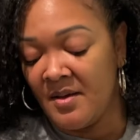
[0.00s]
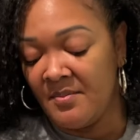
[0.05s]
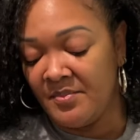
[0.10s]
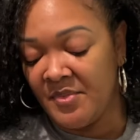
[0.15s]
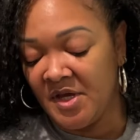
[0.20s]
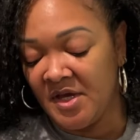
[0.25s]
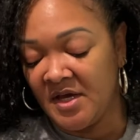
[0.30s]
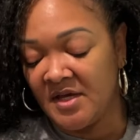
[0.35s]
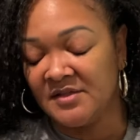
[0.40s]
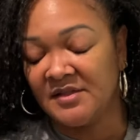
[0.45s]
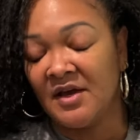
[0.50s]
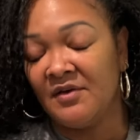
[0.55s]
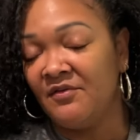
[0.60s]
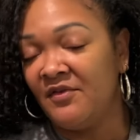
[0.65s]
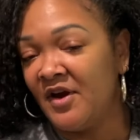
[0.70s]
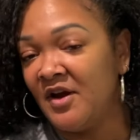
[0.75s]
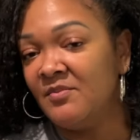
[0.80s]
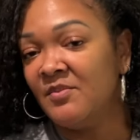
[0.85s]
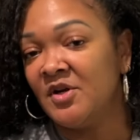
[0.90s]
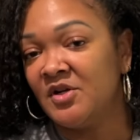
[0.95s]
because I
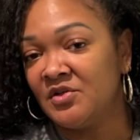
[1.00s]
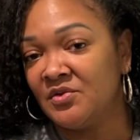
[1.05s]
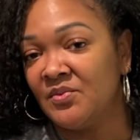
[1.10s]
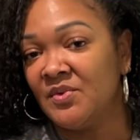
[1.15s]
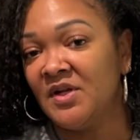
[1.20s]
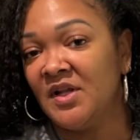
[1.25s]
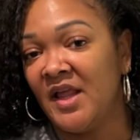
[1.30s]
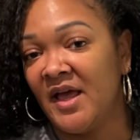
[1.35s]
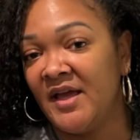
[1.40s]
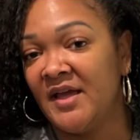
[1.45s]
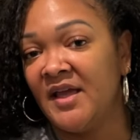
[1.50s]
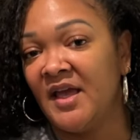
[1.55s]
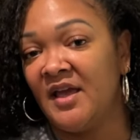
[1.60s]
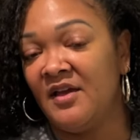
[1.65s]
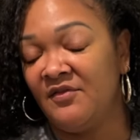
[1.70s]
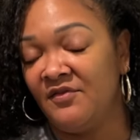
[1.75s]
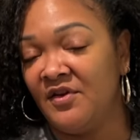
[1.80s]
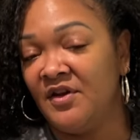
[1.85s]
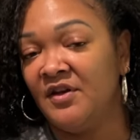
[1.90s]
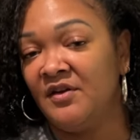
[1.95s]
very much would like
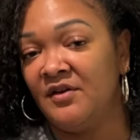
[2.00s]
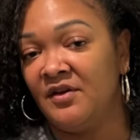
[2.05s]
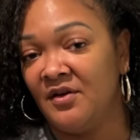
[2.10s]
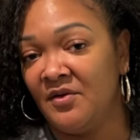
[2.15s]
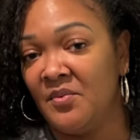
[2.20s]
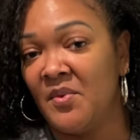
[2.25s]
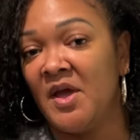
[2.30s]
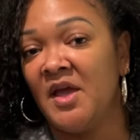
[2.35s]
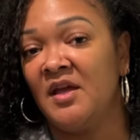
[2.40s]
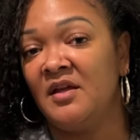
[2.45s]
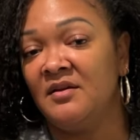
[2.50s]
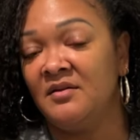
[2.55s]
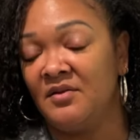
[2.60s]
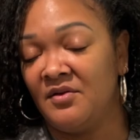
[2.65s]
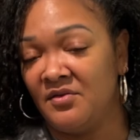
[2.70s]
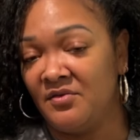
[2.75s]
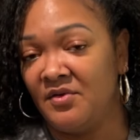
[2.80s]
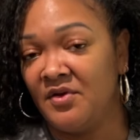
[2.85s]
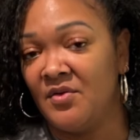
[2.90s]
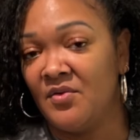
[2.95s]
a fingering weight
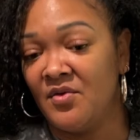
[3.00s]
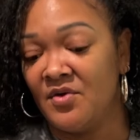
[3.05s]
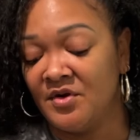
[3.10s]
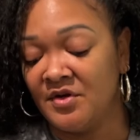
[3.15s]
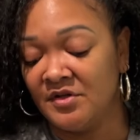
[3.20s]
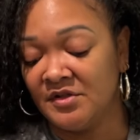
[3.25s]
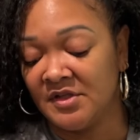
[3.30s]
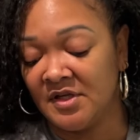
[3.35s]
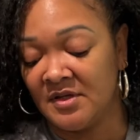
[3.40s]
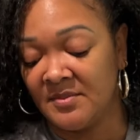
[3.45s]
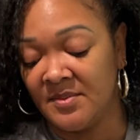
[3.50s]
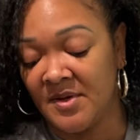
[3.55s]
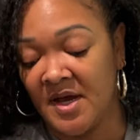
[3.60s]
3/4 zip.